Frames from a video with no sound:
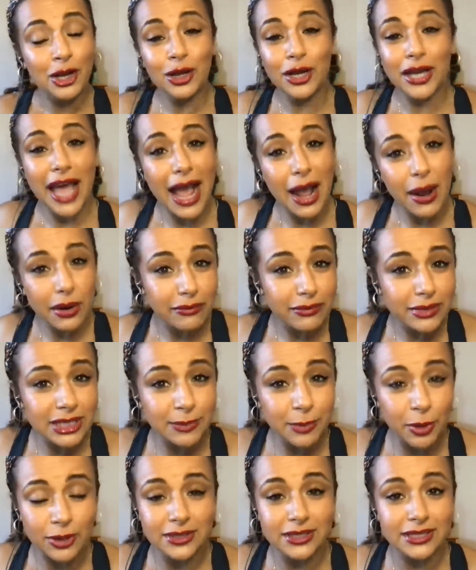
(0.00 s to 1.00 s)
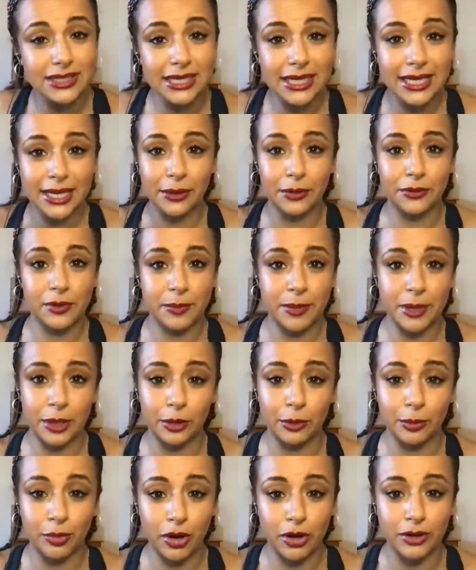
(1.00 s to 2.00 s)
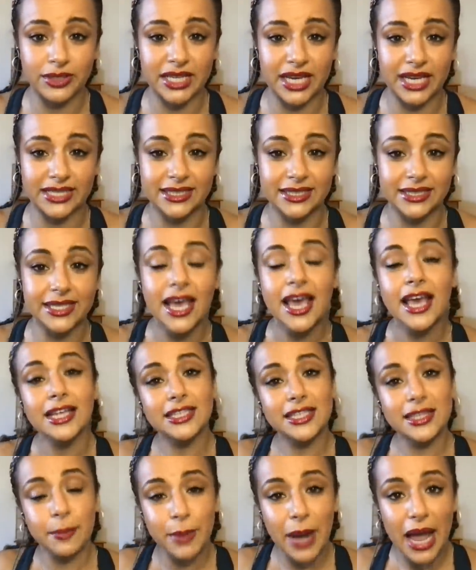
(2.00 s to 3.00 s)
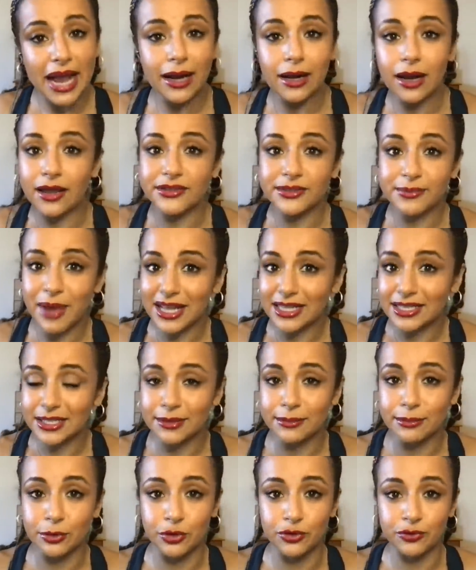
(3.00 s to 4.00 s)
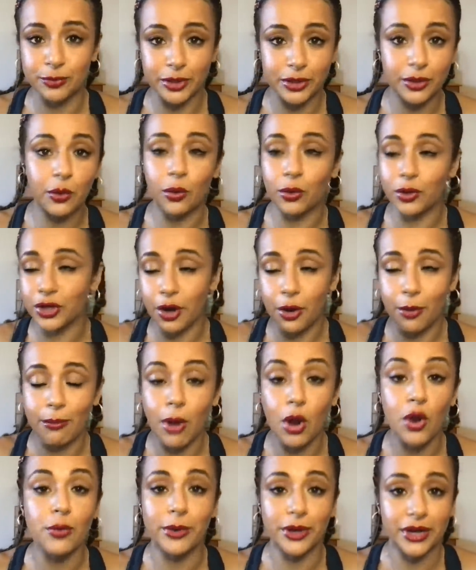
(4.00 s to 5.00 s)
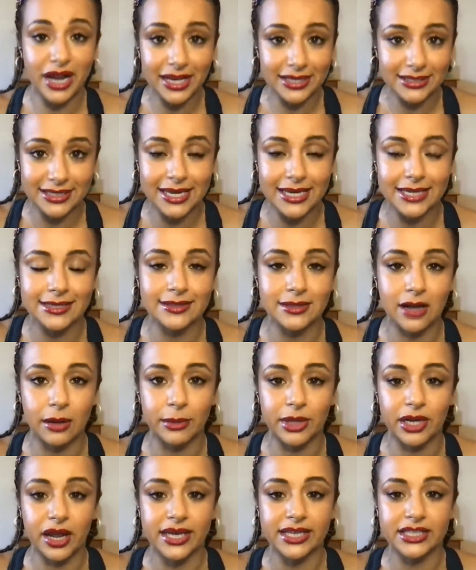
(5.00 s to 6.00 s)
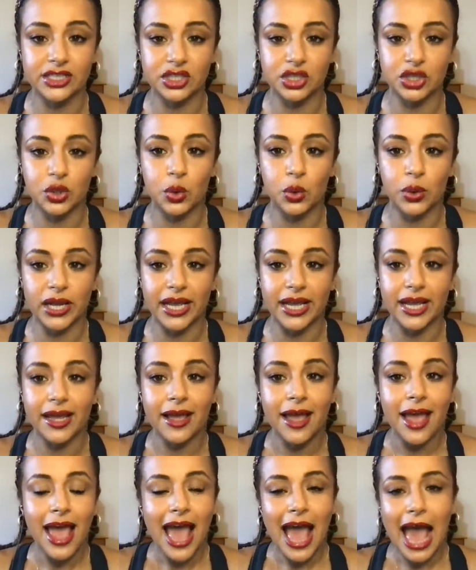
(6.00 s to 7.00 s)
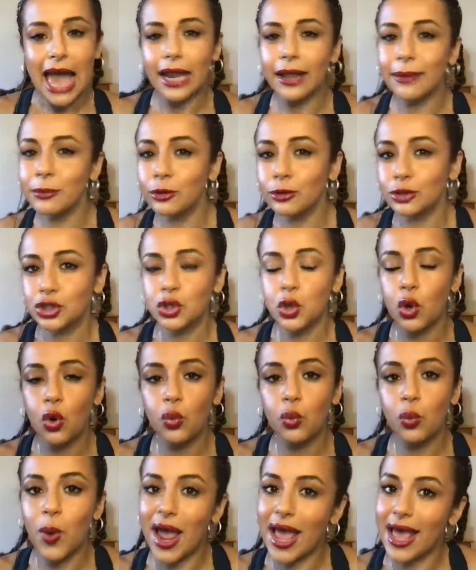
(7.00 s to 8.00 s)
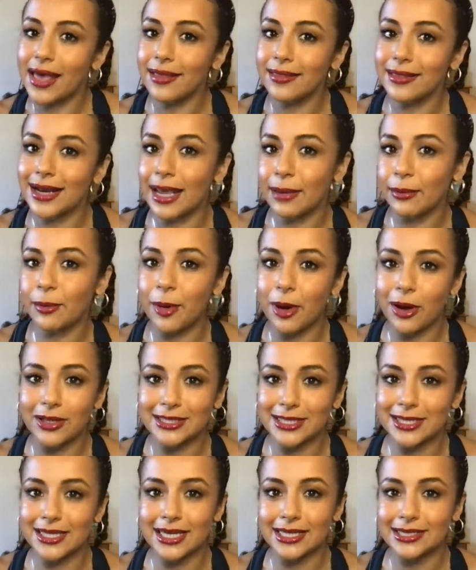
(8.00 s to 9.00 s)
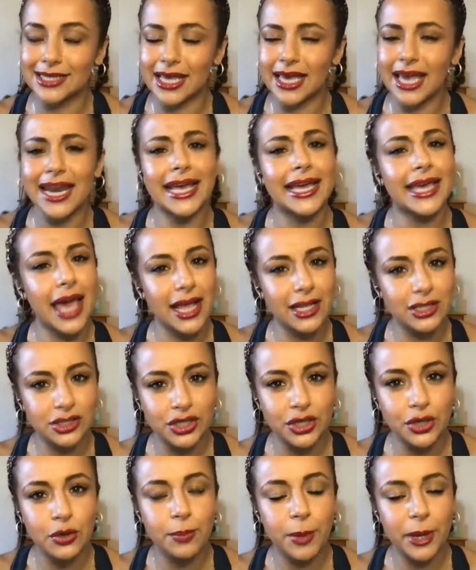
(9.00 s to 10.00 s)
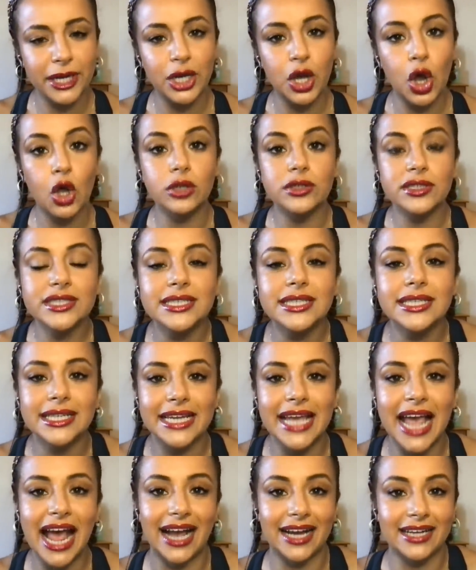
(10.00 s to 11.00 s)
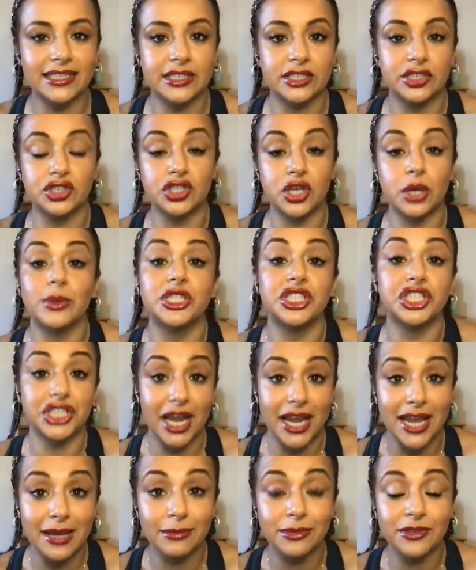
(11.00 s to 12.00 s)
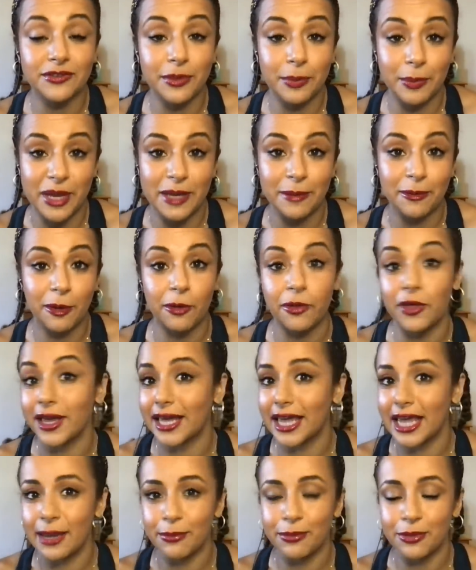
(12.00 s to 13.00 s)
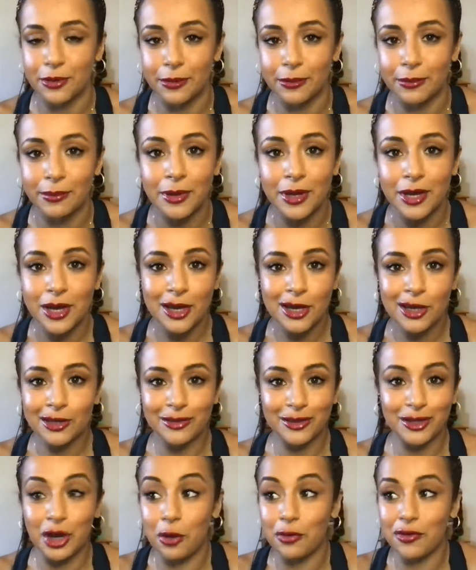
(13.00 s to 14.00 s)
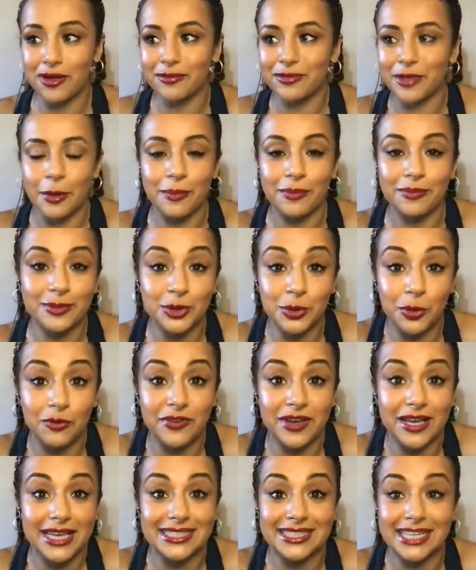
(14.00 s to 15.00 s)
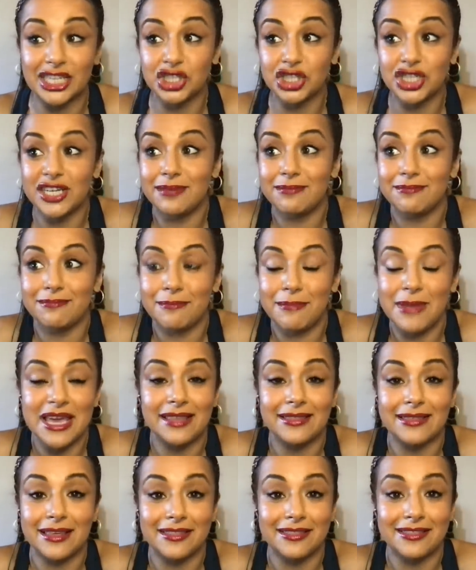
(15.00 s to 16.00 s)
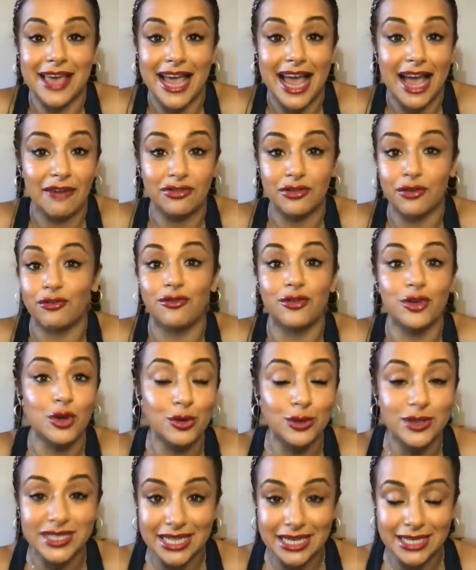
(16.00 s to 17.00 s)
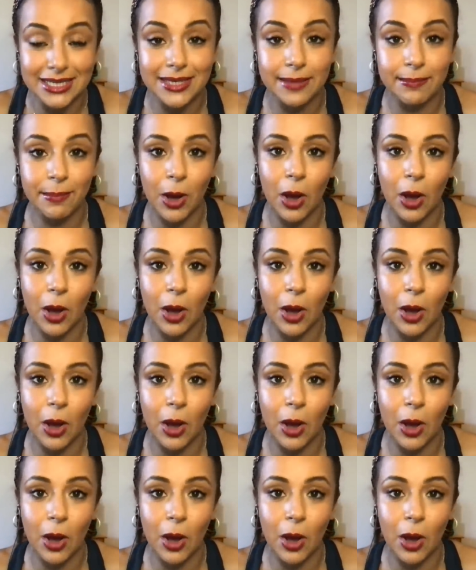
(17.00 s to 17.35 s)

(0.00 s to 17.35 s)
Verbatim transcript: Look at how it responded to Kill the Bill protests, to the Black Lives Matter movement, or, you know, moment, as Keir Starmer likes to call it. And I'm not sure where the Labour Party thinks they're going to get to by constantly acting so ashamed of the people that keep them, you know, that, that sort of essentially mean that they have the few seats in